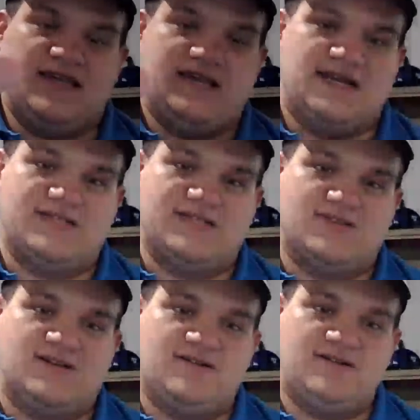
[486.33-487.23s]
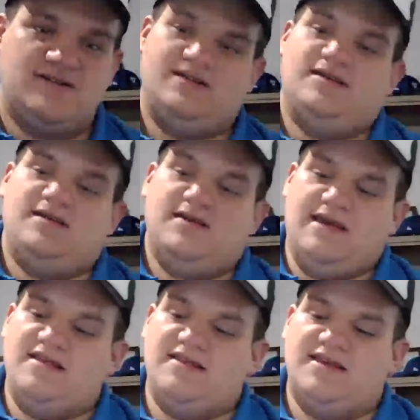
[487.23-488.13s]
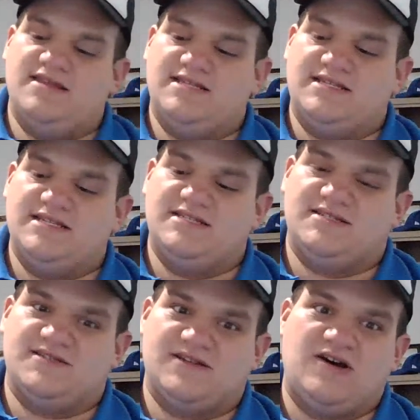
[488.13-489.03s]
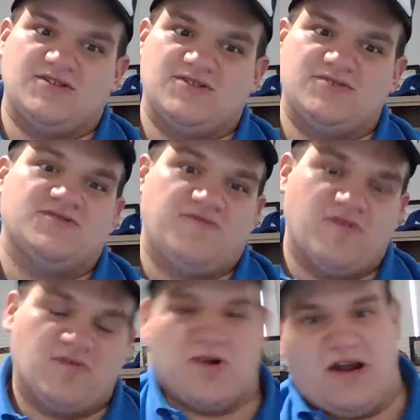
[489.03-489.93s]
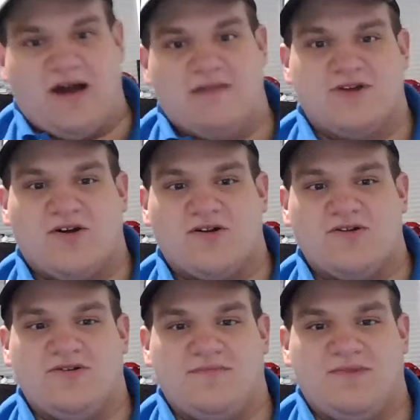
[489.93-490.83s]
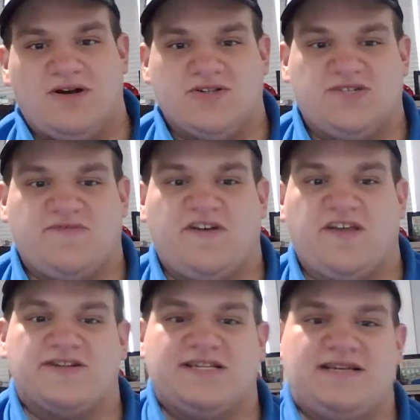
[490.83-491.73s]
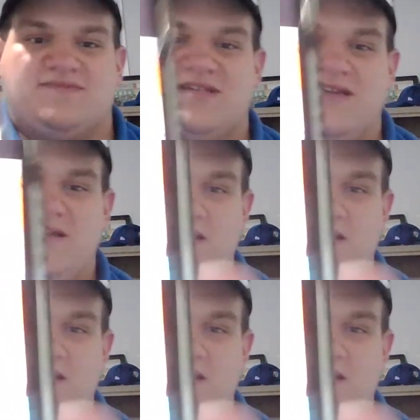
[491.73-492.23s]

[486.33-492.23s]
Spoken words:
League in Israel. And then this is also who's a former Cub, Cardinal, and a bunch of other teams,